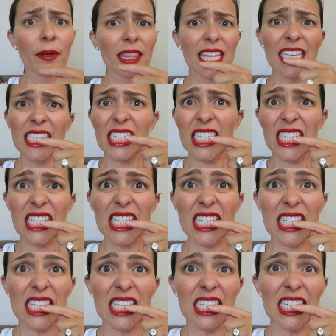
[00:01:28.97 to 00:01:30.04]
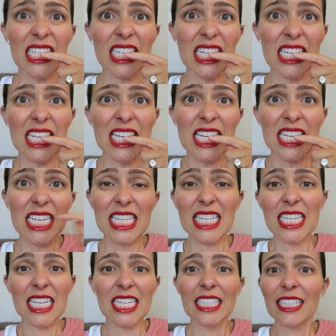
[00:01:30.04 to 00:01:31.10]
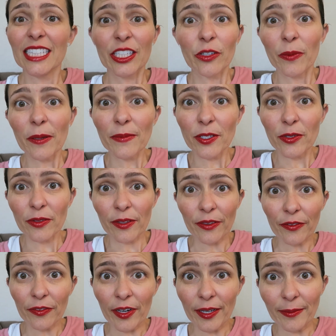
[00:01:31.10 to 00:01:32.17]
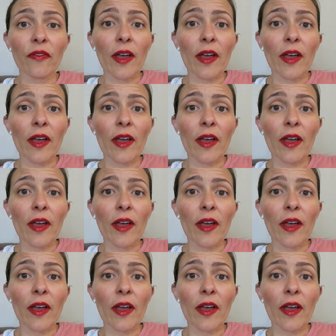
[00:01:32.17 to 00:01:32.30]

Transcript: but then just a little baby tooth in the front.